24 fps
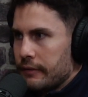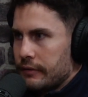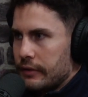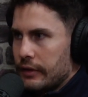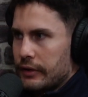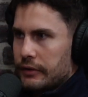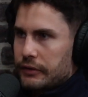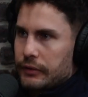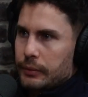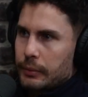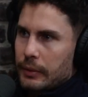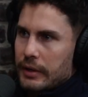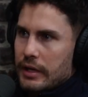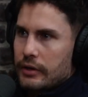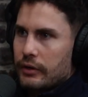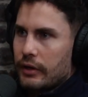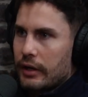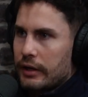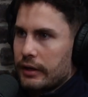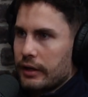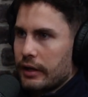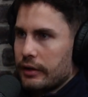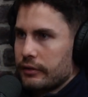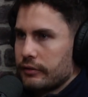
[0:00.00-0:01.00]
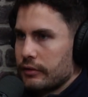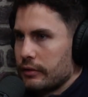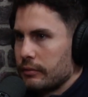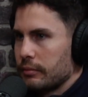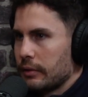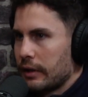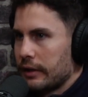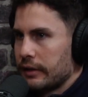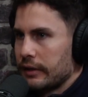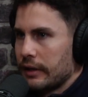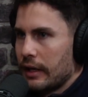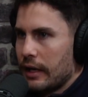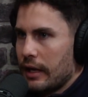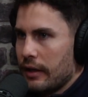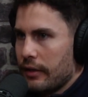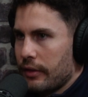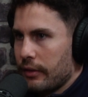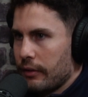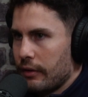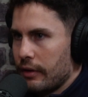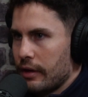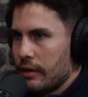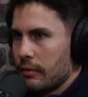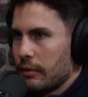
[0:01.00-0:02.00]
2,900 one day,
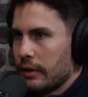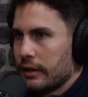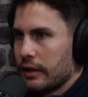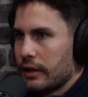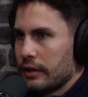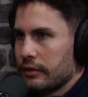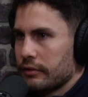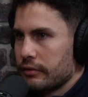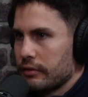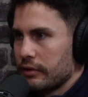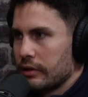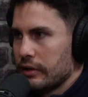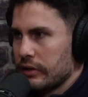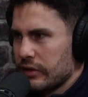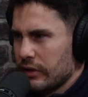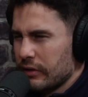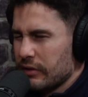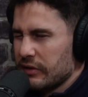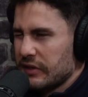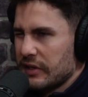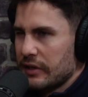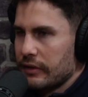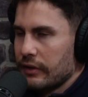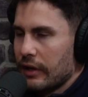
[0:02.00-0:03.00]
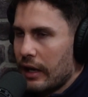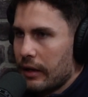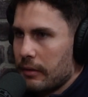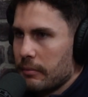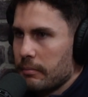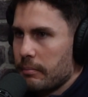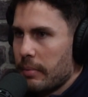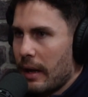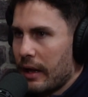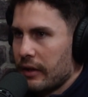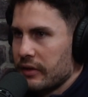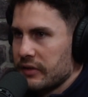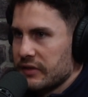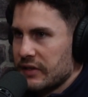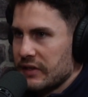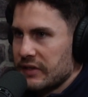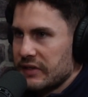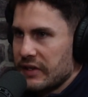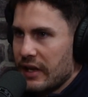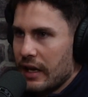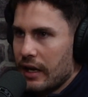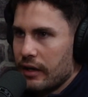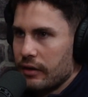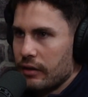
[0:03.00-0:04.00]
3,100, as long as it like
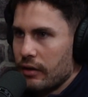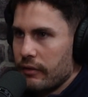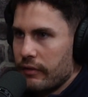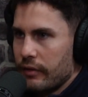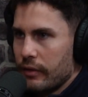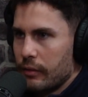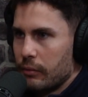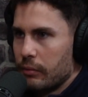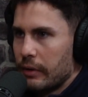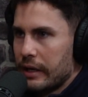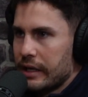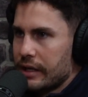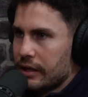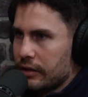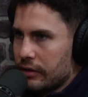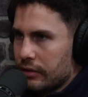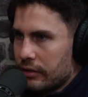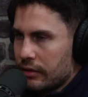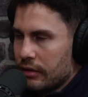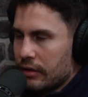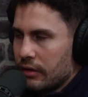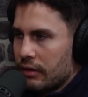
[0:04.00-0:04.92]
balances out over the week.